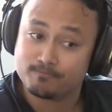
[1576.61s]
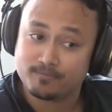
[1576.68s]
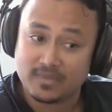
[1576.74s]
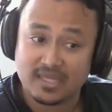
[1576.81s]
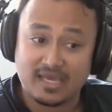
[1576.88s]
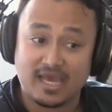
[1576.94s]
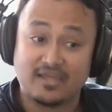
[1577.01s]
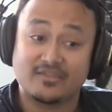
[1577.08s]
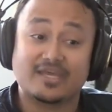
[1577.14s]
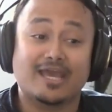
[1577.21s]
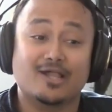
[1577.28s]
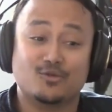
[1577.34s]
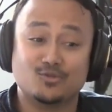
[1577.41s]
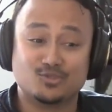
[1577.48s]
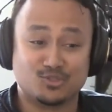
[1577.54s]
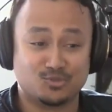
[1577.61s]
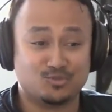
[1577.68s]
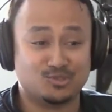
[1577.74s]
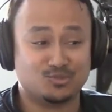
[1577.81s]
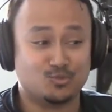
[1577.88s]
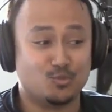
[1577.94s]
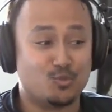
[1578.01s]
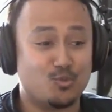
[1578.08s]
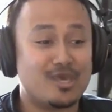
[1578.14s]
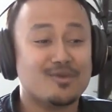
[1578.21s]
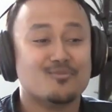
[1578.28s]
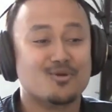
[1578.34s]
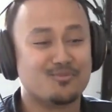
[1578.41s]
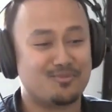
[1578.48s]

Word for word: Yeah. And the gallery is going to reach way more